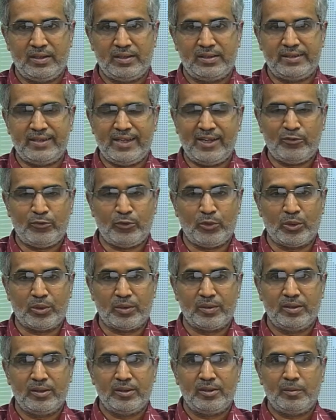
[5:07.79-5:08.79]

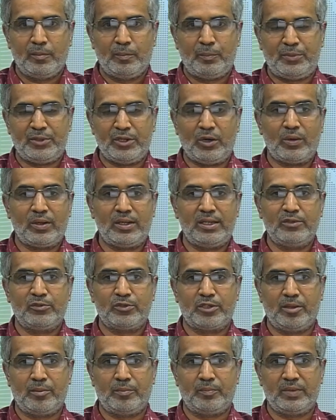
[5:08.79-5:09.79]
Therefore, purely
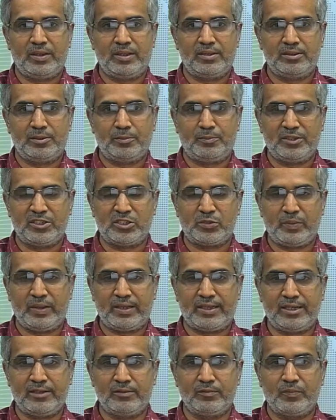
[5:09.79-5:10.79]
from the
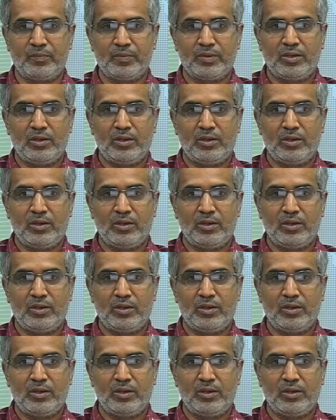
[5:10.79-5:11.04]
perspective